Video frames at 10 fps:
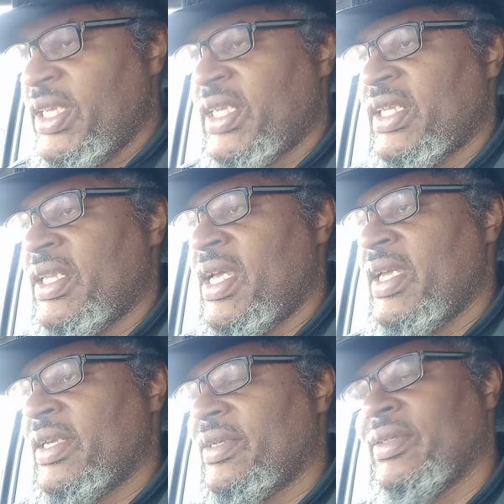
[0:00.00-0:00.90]
thinking
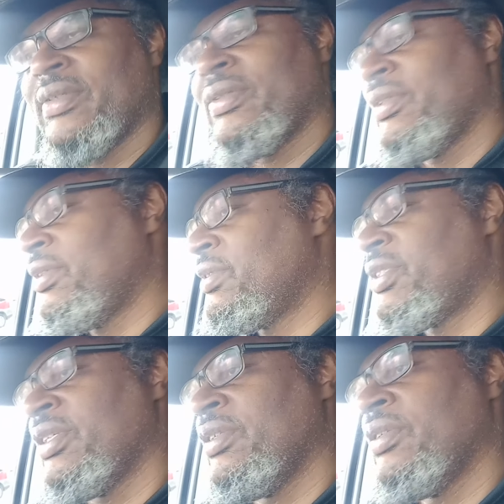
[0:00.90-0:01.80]
like, you
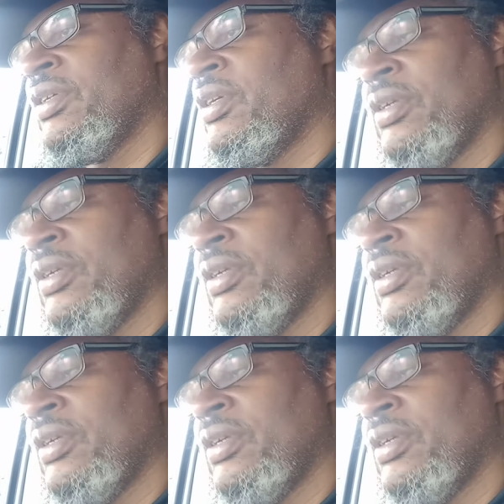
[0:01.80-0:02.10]
shouldn't,